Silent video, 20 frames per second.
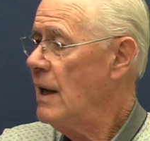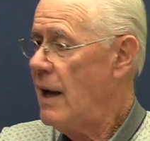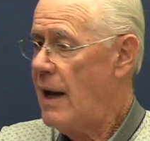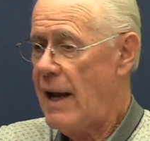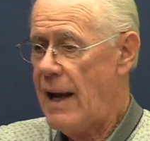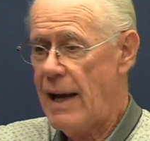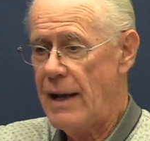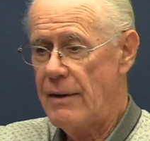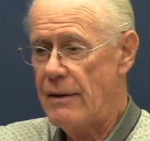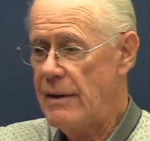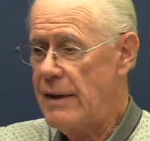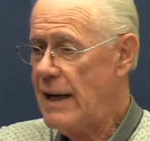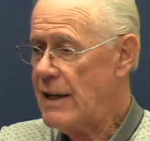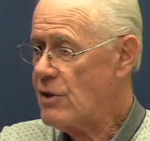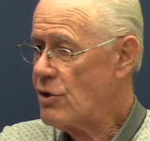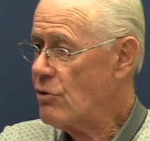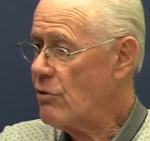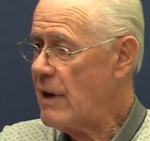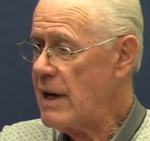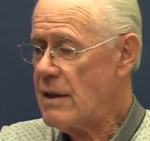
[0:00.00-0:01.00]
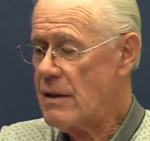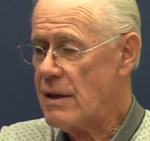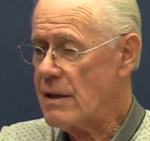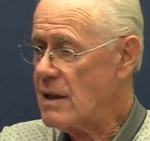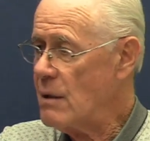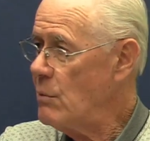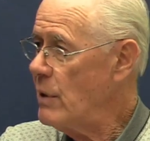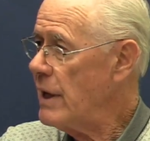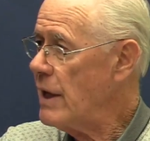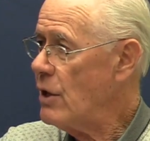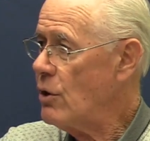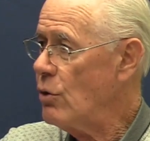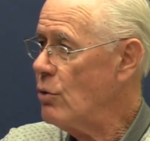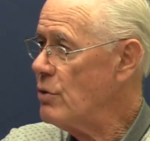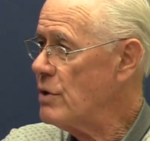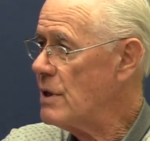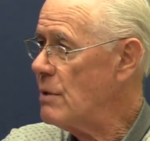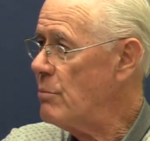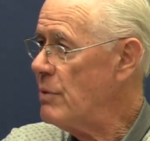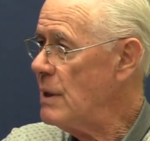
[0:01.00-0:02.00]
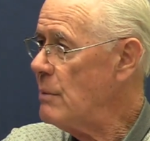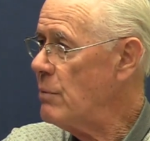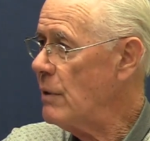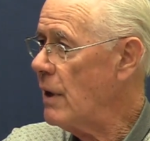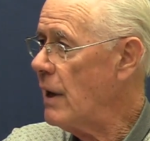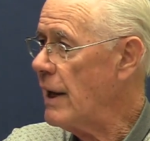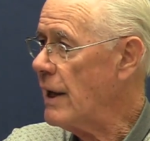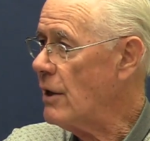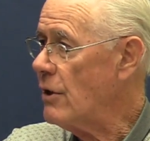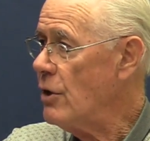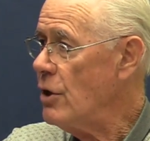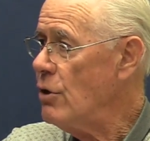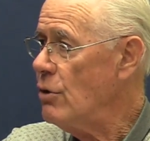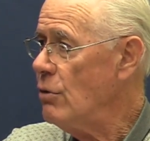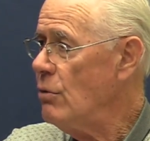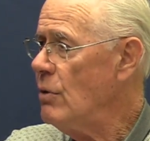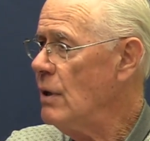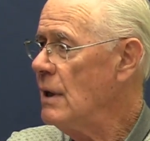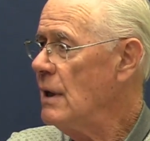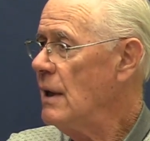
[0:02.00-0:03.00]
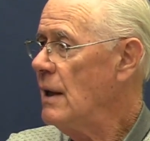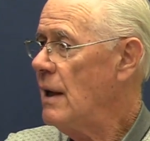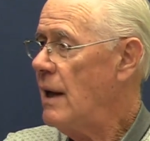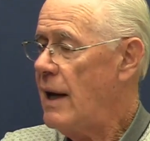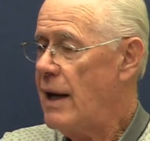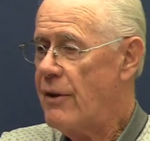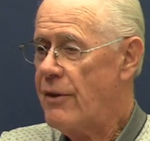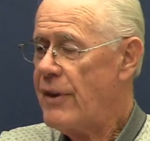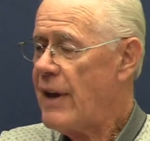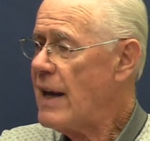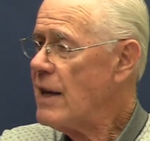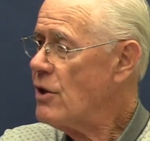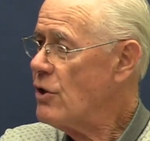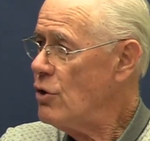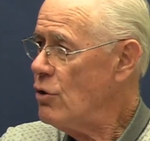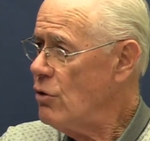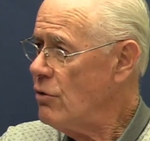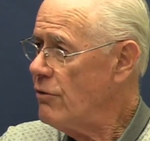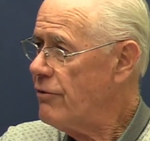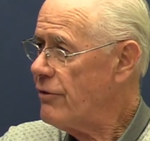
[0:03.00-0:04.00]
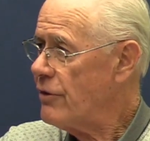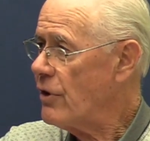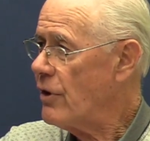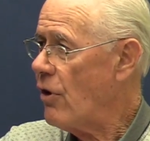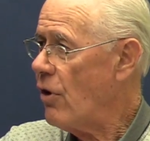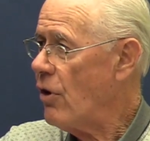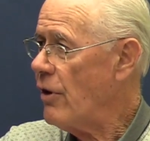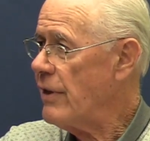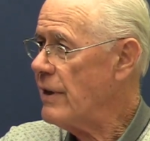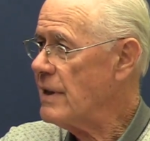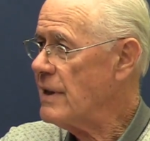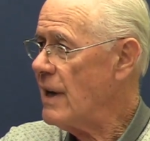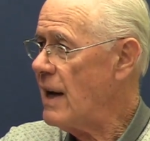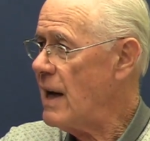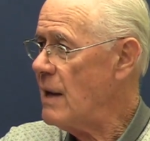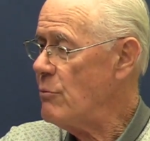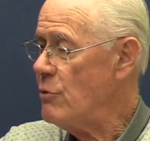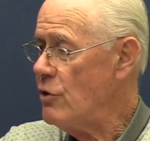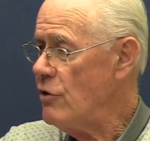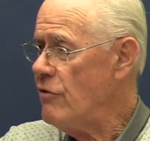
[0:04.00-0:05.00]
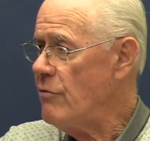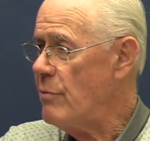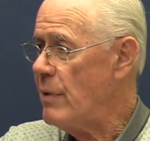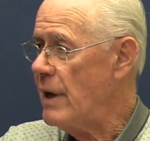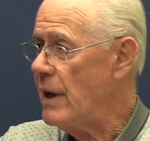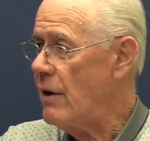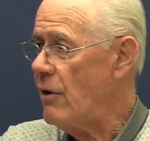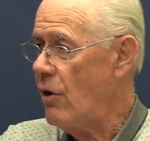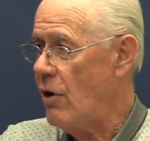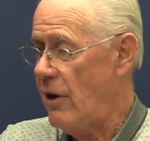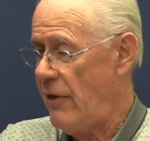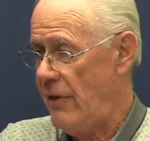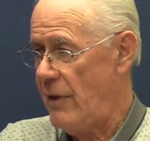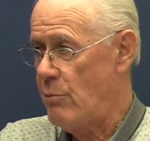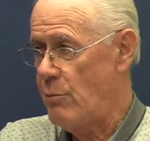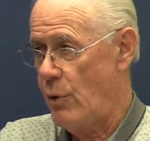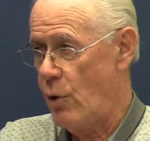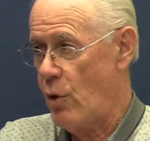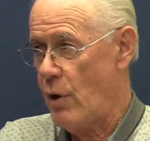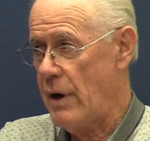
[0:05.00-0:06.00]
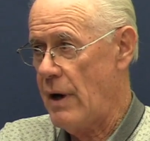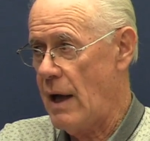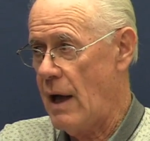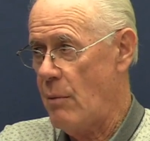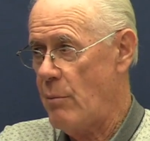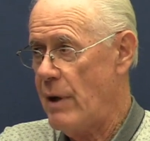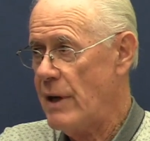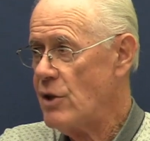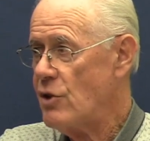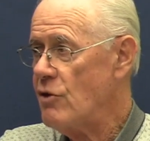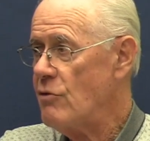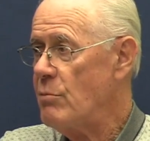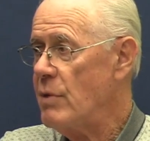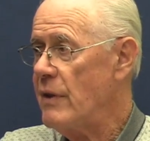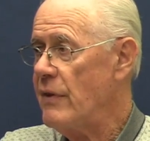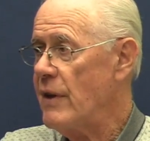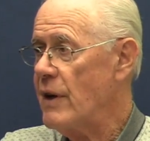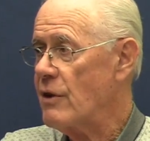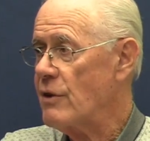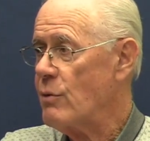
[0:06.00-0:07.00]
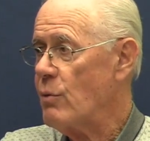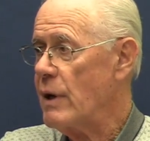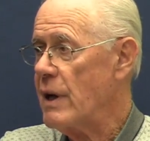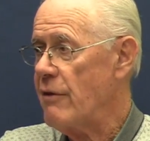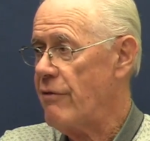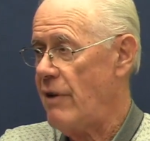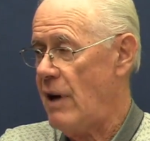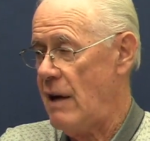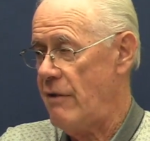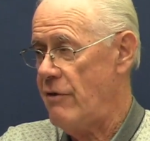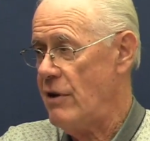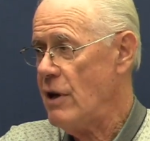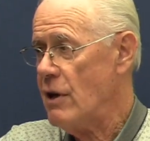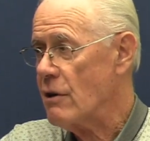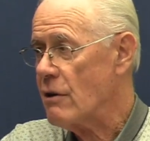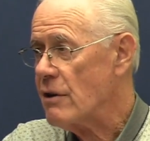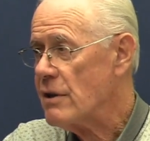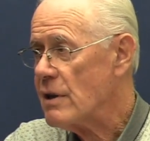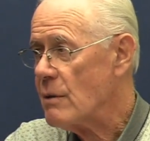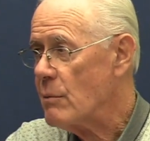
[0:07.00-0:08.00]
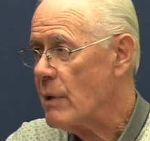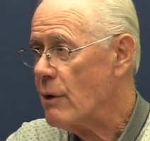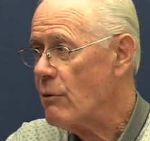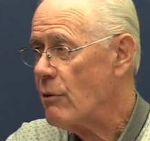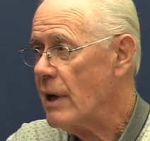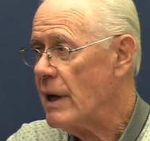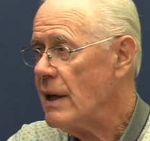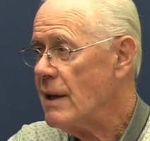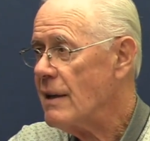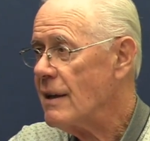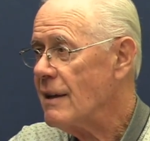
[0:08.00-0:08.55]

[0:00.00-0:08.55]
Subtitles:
And that's great that the money goes to people like you, and thank you for all the time you've been on the board. I'll bet you've been there 25 years, am I right?